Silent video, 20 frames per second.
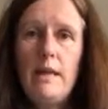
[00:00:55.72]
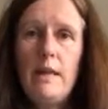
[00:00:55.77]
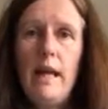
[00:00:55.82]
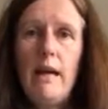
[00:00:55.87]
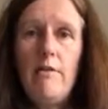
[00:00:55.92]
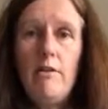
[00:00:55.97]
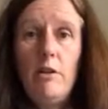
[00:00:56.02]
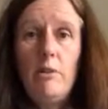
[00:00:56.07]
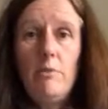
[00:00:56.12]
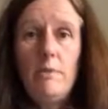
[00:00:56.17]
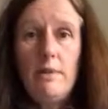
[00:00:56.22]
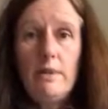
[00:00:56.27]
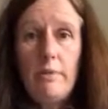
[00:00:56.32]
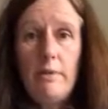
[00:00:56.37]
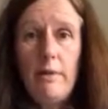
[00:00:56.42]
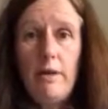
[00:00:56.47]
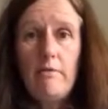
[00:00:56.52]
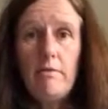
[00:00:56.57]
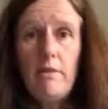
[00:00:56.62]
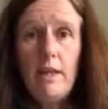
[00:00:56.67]
carry on with some
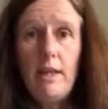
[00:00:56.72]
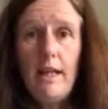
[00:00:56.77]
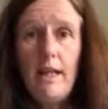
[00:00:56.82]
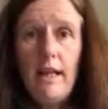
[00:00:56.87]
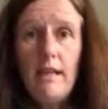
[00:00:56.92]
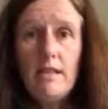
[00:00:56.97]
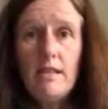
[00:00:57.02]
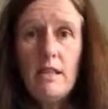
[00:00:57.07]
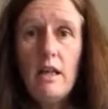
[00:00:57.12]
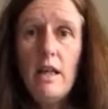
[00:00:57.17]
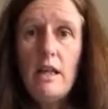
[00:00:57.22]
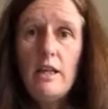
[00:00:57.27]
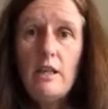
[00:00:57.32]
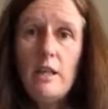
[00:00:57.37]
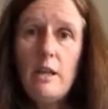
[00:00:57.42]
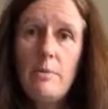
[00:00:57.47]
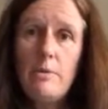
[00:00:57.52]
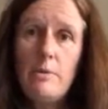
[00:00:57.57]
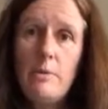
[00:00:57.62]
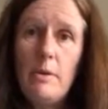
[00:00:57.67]
of their running outside and
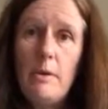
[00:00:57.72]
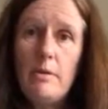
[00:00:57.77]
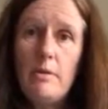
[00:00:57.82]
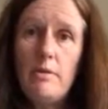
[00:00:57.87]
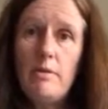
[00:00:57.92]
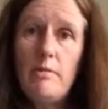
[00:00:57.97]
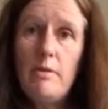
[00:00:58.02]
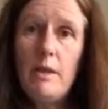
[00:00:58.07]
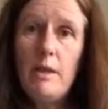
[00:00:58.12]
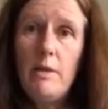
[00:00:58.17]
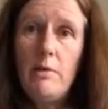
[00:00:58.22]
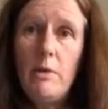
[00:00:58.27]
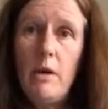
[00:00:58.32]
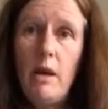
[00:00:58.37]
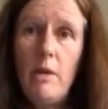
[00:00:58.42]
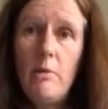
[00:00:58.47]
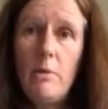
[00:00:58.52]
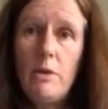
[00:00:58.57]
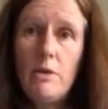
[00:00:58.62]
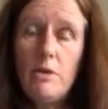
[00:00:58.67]
come to aqua running
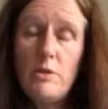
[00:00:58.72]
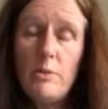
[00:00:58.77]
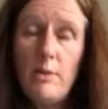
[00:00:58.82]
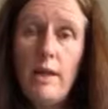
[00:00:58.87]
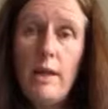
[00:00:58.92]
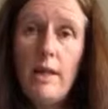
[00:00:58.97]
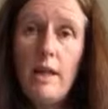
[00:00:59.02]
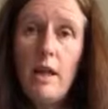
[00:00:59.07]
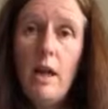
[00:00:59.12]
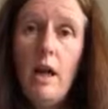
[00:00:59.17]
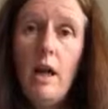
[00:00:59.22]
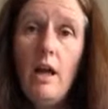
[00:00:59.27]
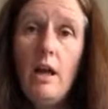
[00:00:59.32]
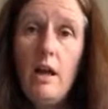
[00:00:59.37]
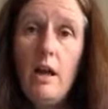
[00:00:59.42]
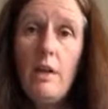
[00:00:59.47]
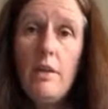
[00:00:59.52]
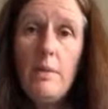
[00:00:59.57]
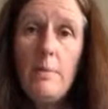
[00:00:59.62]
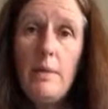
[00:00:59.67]
once a week.
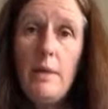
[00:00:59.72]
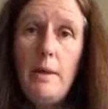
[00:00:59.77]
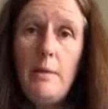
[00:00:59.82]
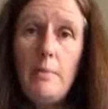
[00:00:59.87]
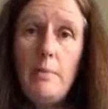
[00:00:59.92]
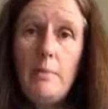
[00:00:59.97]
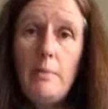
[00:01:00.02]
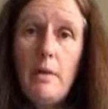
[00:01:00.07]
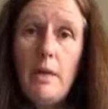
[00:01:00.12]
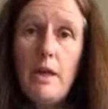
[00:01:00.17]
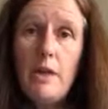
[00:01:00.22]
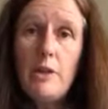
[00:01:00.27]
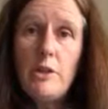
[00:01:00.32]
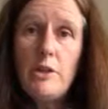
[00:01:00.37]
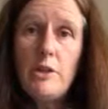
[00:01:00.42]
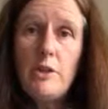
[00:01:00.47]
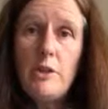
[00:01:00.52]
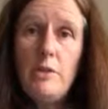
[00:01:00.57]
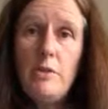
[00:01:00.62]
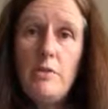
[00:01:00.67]
Other people might
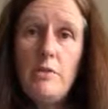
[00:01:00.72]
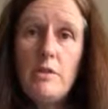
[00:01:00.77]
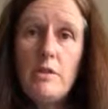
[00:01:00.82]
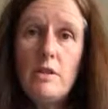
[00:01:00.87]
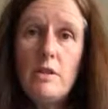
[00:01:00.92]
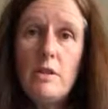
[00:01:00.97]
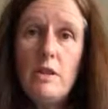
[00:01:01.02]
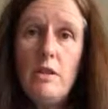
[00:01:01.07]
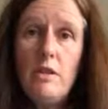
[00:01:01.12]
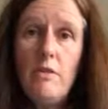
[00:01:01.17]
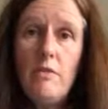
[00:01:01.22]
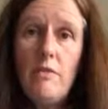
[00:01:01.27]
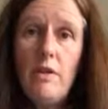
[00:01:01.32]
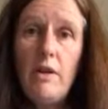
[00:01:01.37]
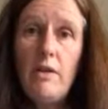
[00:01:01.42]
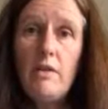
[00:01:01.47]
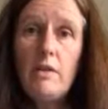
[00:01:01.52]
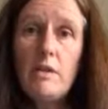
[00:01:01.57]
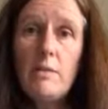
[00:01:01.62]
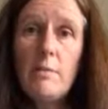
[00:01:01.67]
choose to
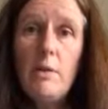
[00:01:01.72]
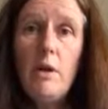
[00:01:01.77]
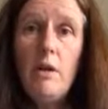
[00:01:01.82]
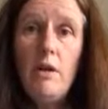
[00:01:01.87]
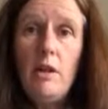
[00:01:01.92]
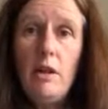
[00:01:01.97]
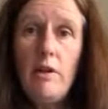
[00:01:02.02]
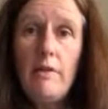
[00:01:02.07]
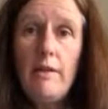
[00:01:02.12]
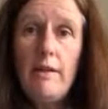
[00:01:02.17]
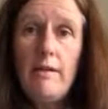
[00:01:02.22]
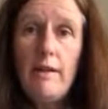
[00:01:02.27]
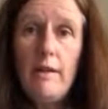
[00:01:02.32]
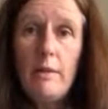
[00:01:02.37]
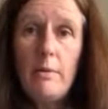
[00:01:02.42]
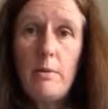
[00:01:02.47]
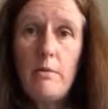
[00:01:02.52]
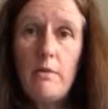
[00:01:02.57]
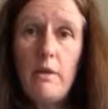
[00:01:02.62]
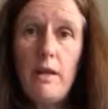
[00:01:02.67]
focus purely on their
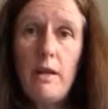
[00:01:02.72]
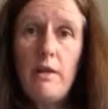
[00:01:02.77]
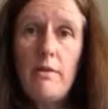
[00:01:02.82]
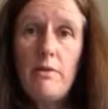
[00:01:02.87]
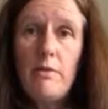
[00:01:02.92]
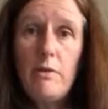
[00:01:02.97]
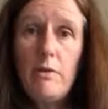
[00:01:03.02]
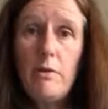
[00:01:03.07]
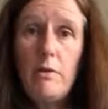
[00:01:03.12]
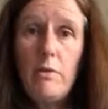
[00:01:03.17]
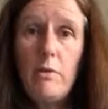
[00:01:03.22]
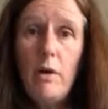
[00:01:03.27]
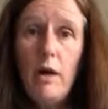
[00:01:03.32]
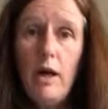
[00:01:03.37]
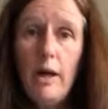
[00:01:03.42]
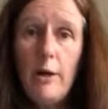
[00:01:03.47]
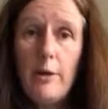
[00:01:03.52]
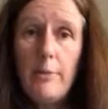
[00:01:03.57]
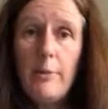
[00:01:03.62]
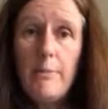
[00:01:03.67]
aqua running for a
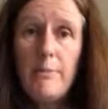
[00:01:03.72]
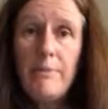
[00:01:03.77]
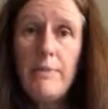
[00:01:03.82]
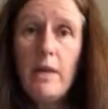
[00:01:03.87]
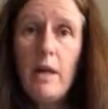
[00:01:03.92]
while.